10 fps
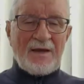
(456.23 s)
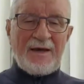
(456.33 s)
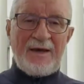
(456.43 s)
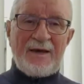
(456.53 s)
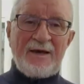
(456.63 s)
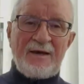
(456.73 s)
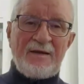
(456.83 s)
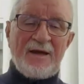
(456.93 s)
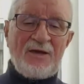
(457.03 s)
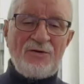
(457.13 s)
I
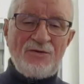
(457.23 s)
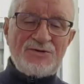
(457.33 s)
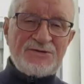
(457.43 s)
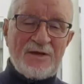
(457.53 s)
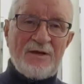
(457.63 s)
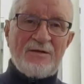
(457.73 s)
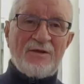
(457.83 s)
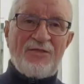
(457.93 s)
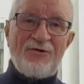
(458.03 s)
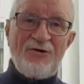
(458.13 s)
used
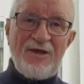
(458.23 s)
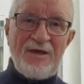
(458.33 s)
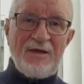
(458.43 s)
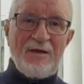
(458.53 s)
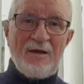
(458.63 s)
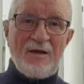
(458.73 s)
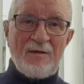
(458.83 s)
the 3